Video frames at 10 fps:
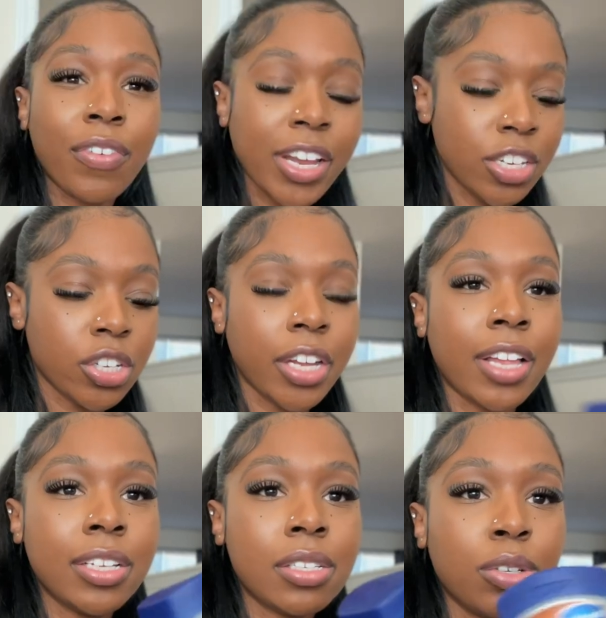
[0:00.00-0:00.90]
forgot to show y'all
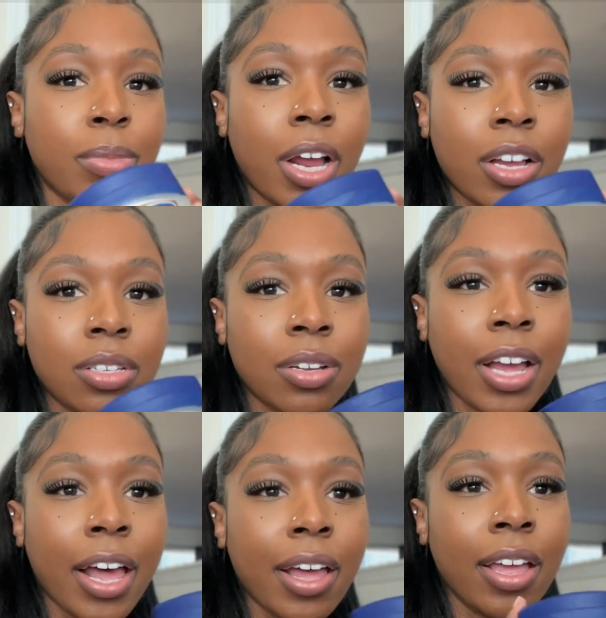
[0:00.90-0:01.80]
this too, but I also
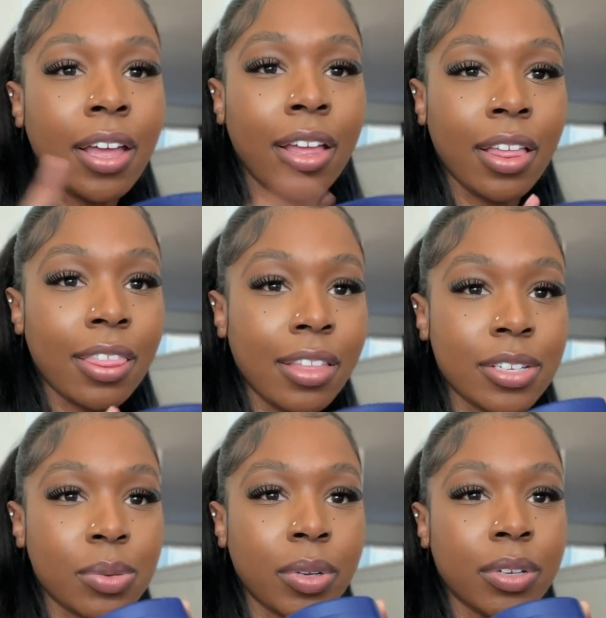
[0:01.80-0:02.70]
got
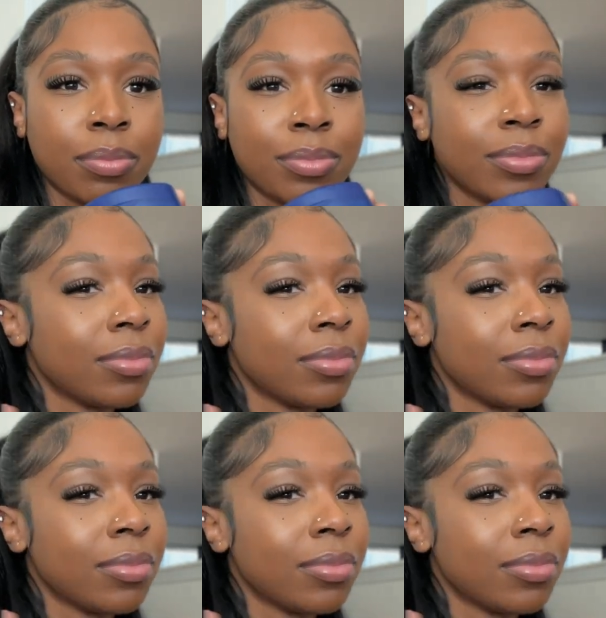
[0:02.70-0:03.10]
this one.